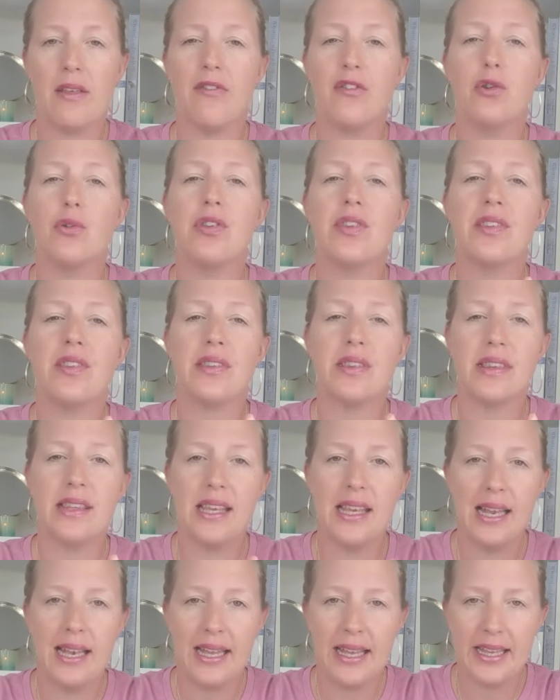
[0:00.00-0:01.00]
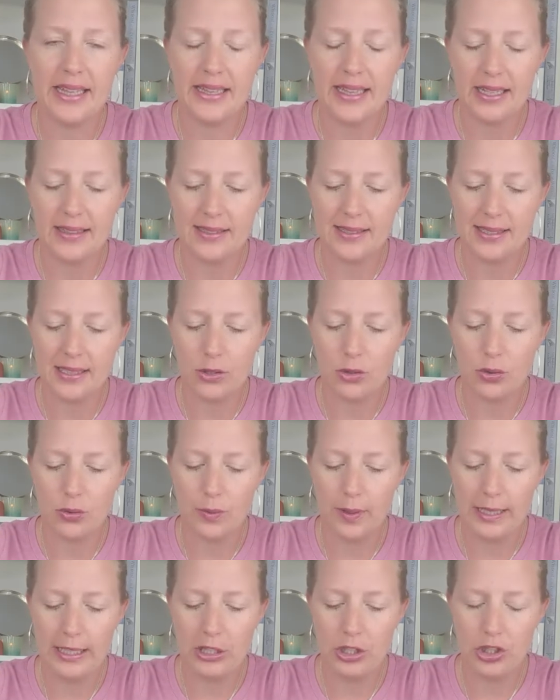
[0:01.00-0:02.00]
if you're still in that
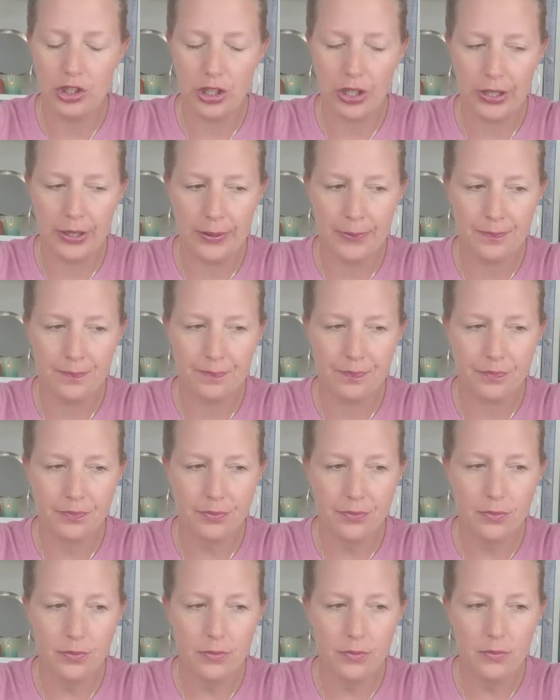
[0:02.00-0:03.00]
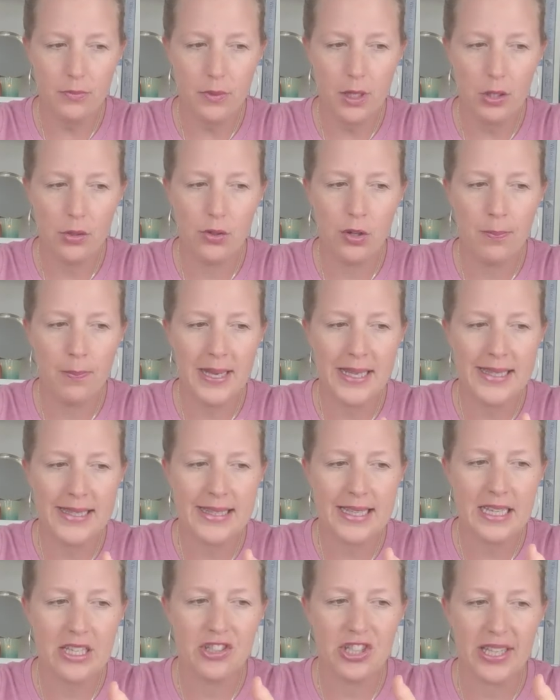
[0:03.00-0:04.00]
situation, the
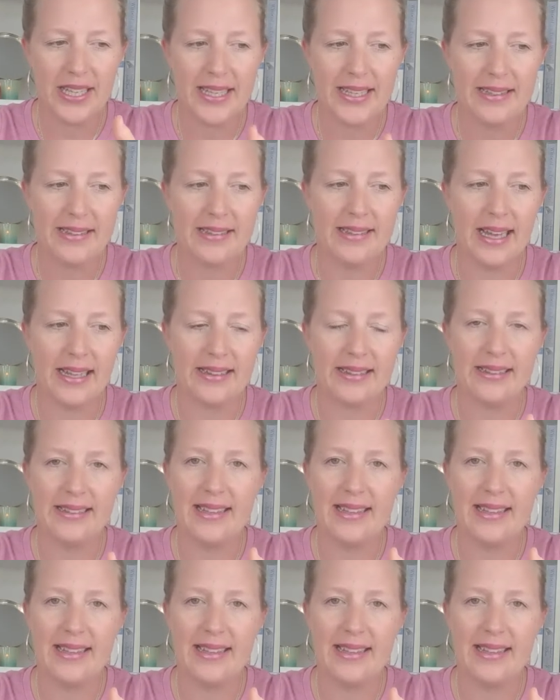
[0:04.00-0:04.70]
message is that